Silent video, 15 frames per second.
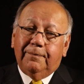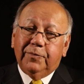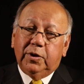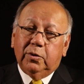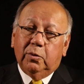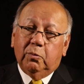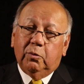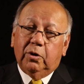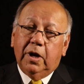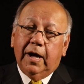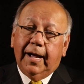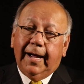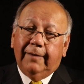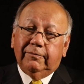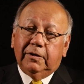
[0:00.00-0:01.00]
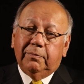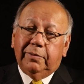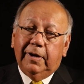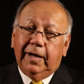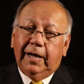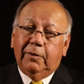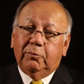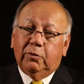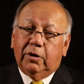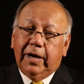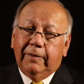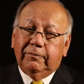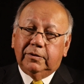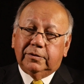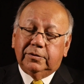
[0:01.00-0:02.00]
We're not having to pay, we're
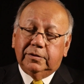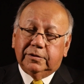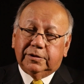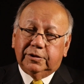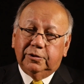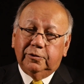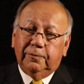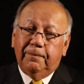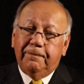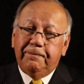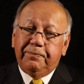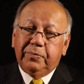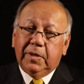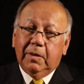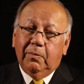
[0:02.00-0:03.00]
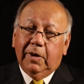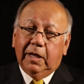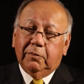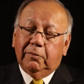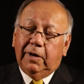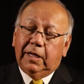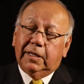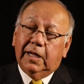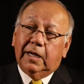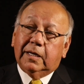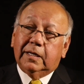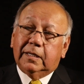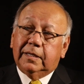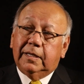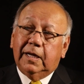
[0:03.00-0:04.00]
having to assume. By the way, that
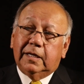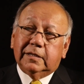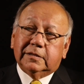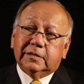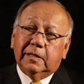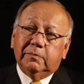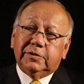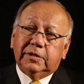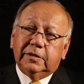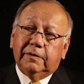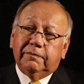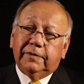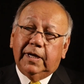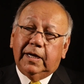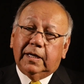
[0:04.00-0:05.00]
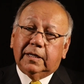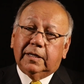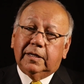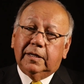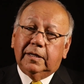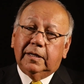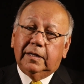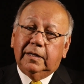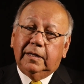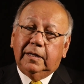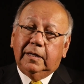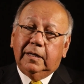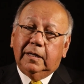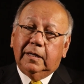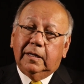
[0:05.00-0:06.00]
assumption of that
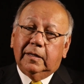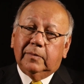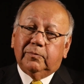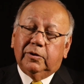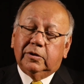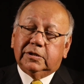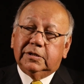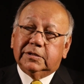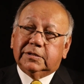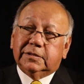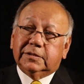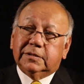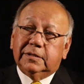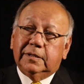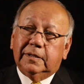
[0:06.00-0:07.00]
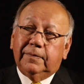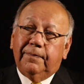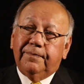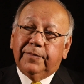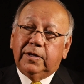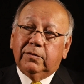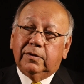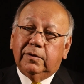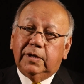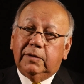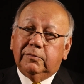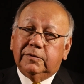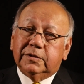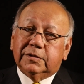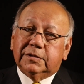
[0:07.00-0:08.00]
purchase, it
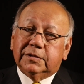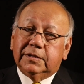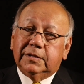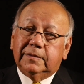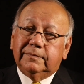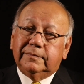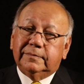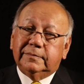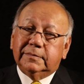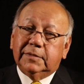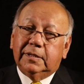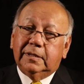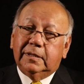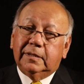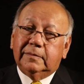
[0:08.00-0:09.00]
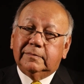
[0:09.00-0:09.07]
was, I